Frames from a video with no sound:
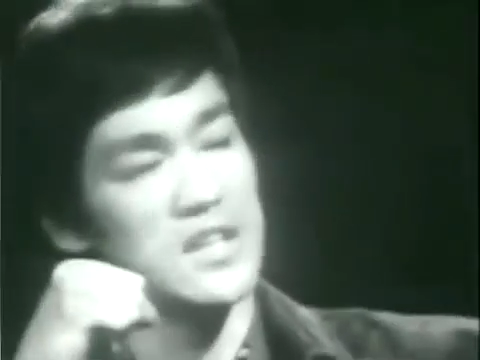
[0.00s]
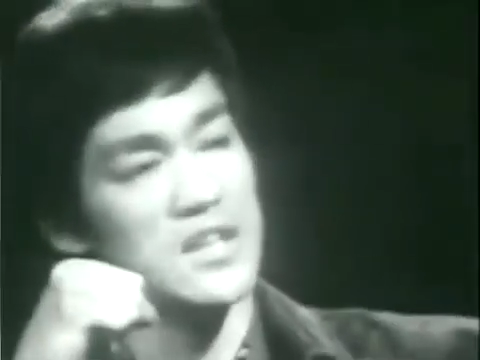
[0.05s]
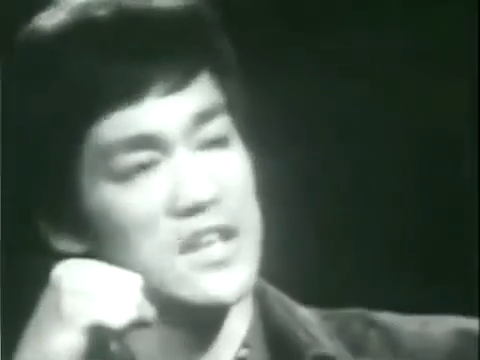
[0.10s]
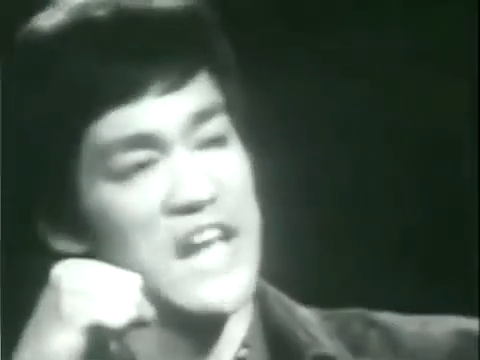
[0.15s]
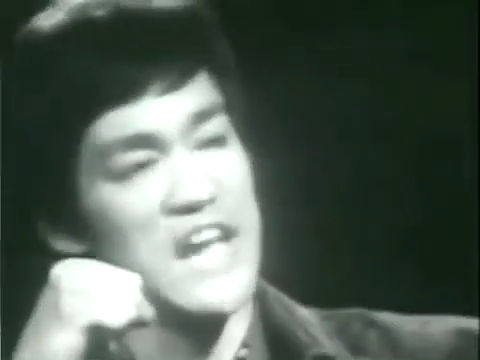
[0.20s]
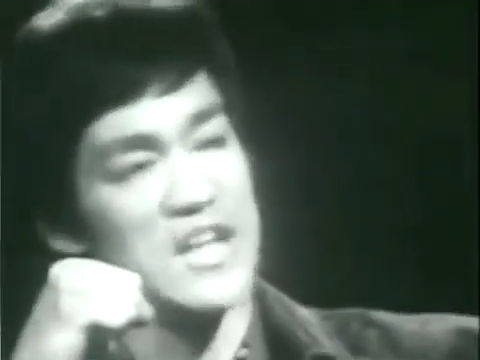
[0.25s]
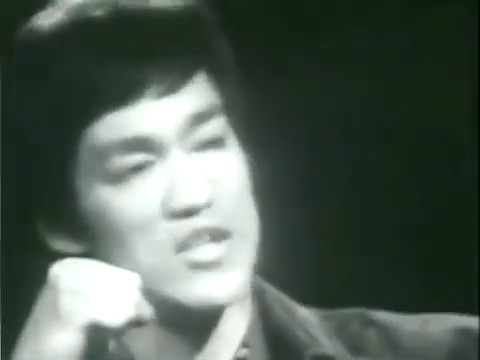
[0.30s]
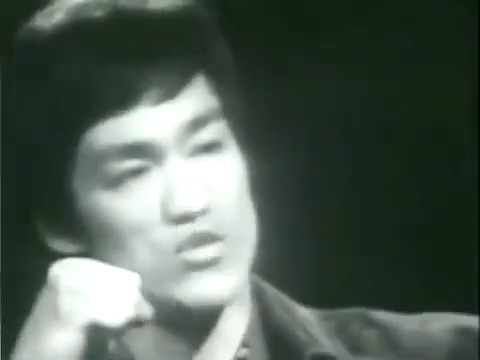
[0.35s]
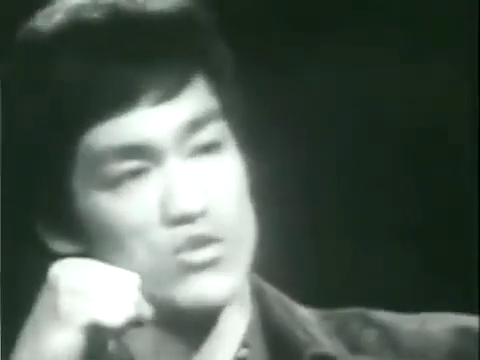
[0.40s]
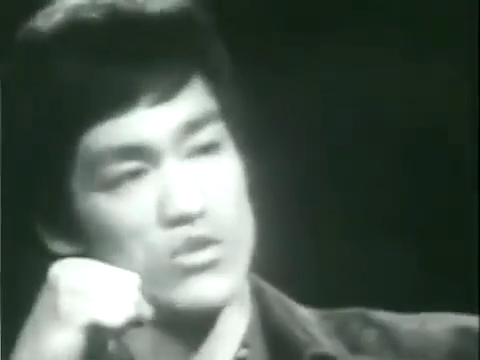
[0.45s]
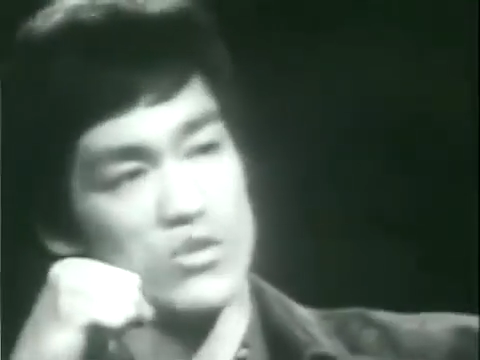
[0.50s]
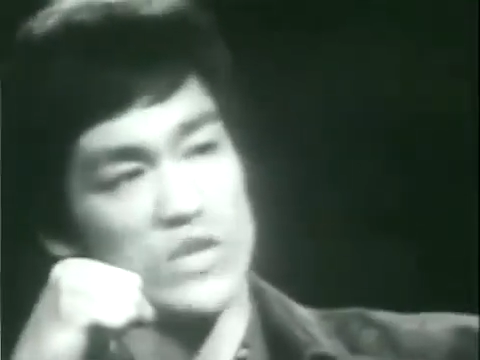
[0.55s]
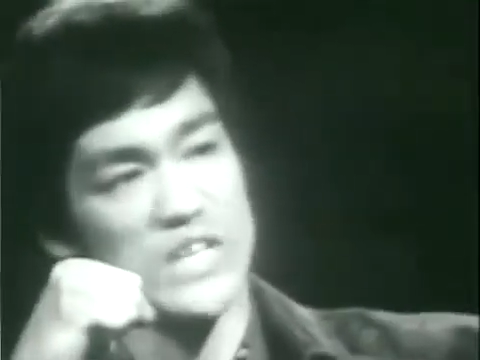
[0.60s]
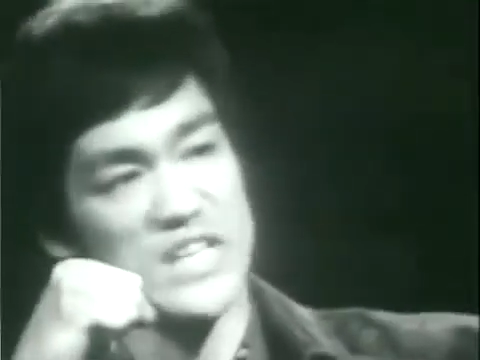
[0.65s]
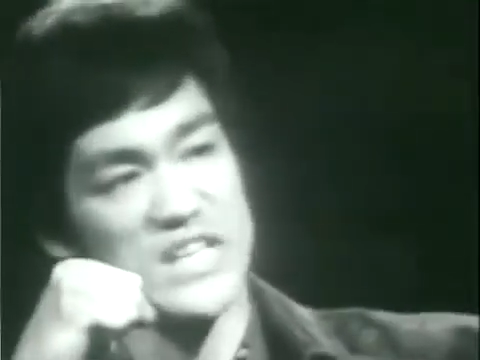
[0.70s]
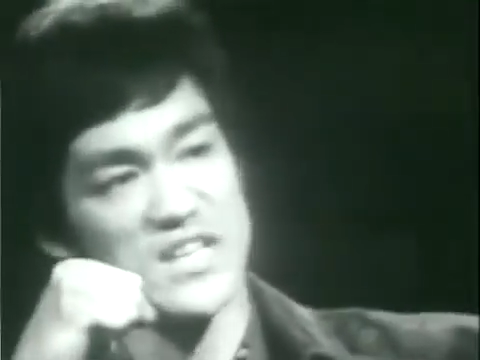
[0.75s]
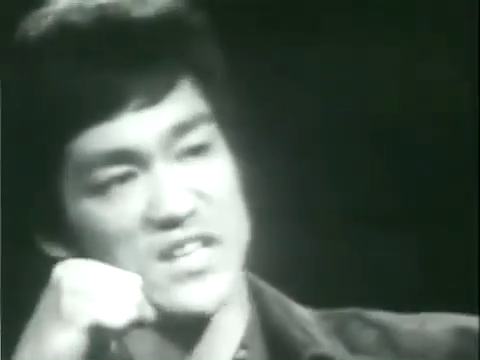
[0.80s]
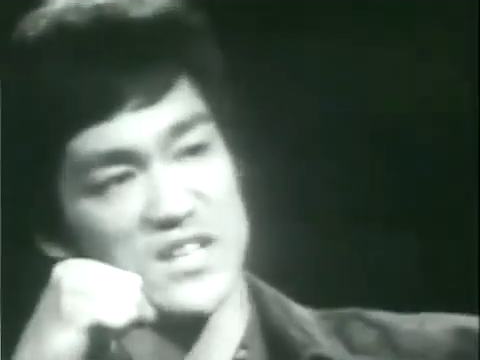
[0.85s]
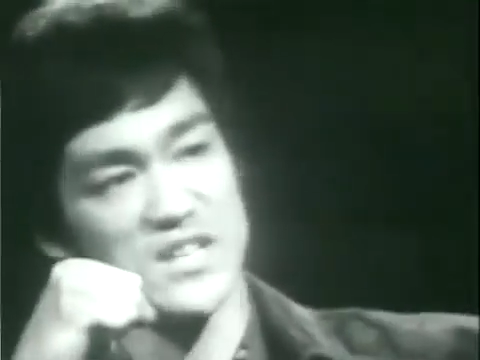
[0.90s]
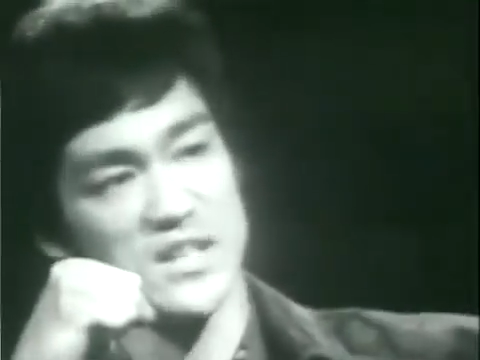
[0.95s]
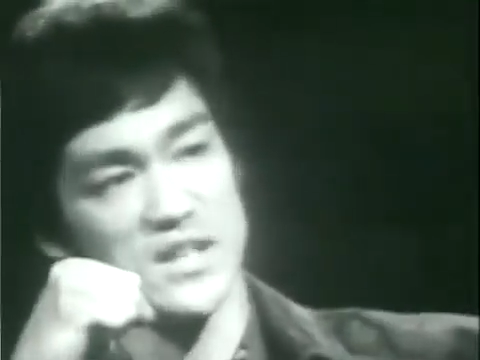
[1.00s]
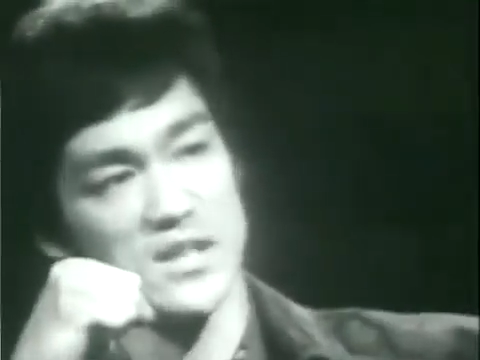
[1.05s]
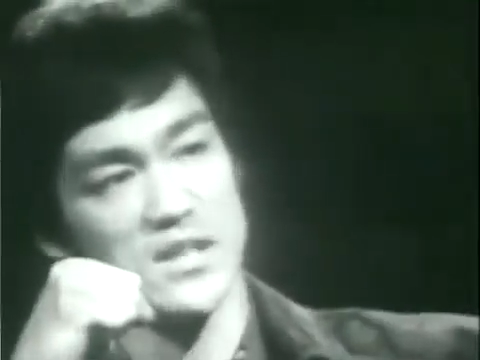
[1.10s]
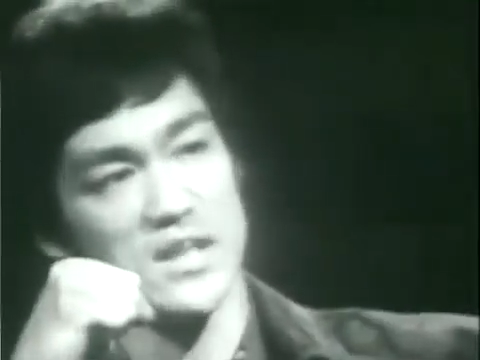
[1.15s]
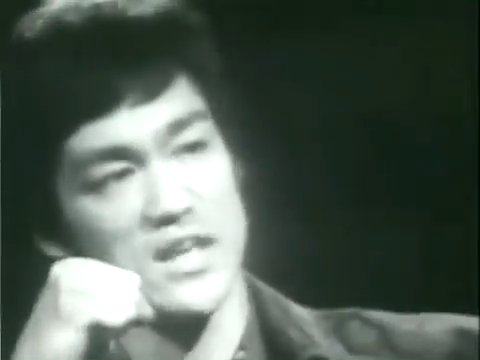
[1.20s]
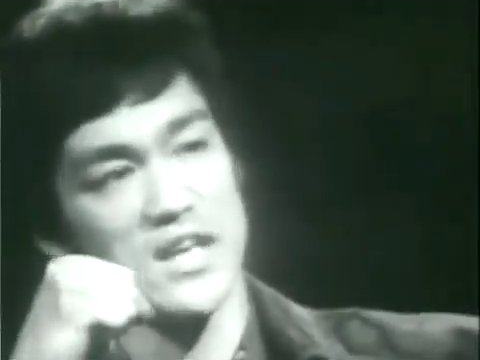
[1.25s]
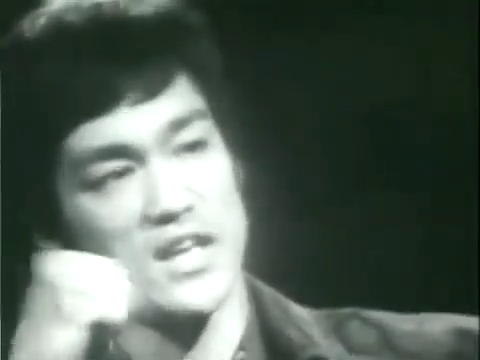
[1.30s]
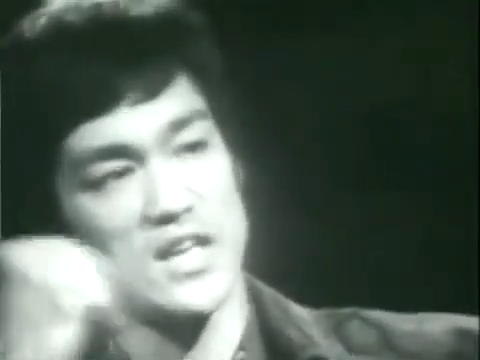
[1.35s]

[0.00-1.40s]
natural instinct,